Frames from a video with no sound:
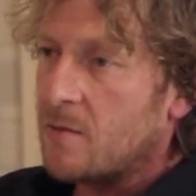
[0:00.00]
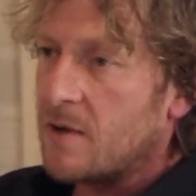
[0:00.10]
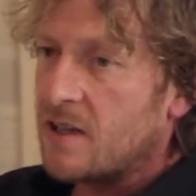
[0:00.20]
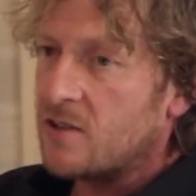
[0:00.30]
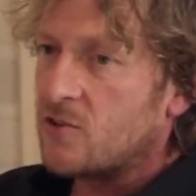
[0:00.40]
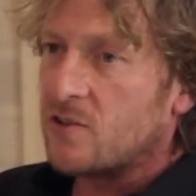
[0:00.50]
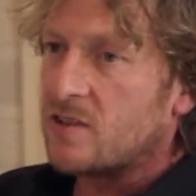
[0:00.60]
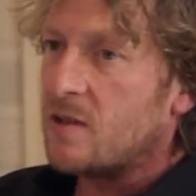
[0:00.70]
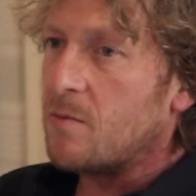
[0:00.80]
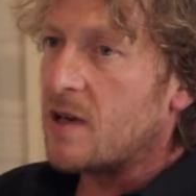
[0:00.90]
I mean, it's
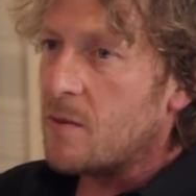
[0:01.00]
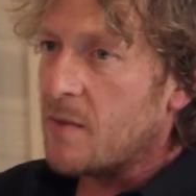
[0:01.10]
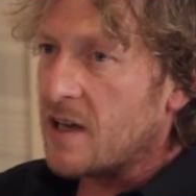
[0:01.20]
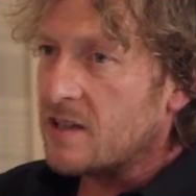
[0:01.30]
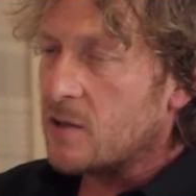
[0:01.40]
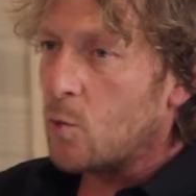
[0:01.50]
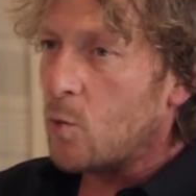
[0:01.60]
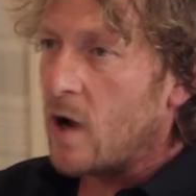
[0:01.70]
just simply amazing.